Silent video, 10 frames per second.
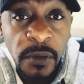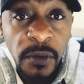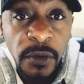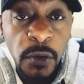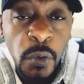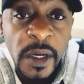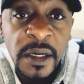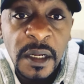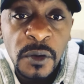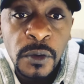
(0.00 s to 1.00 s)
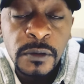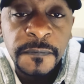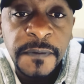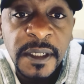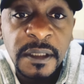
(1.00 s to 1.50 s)
you are now going to
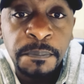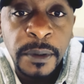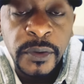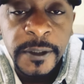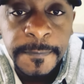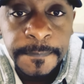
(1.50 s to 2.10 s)
find the power